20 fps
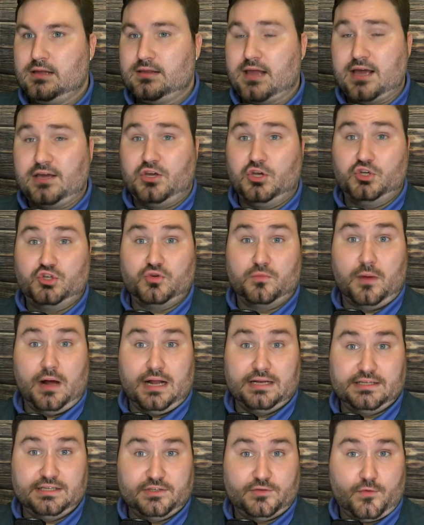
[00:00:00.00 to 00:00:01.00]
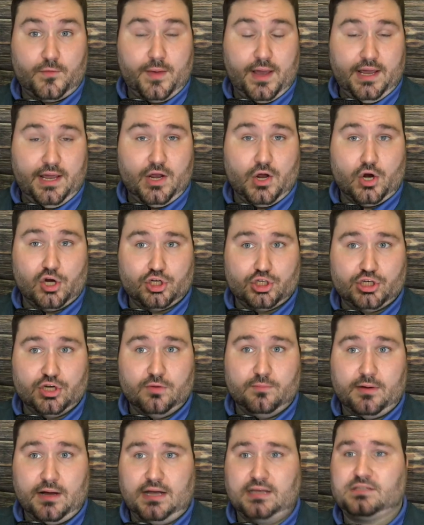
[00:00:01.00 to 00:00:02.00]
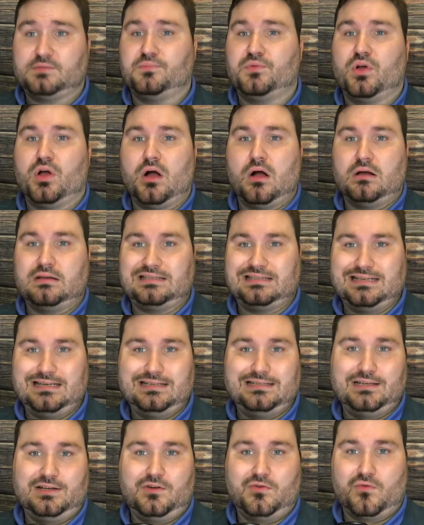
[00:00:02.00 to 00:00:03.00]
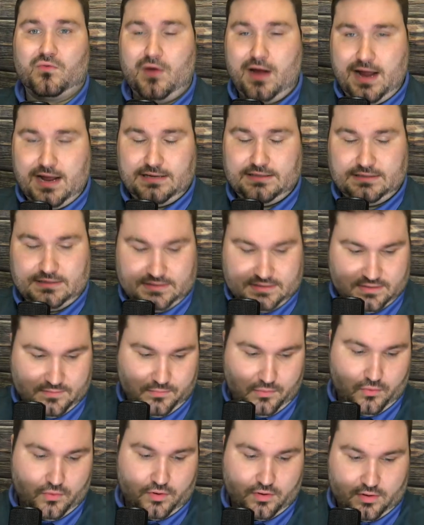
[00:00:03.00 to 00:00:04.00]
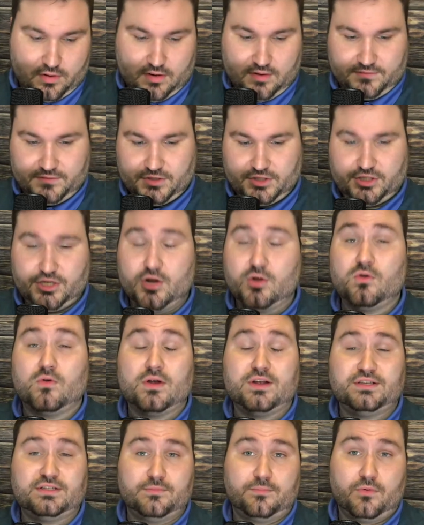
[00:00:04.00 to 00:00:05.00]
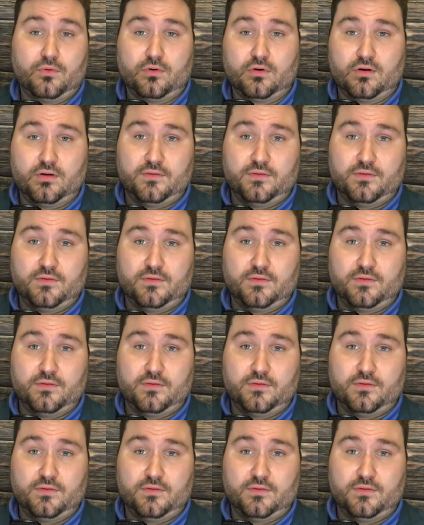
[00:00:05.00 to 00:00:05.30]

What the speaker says: Thank you, Tramonte's, for making our show possible all season. Great supporter of the show, great supporter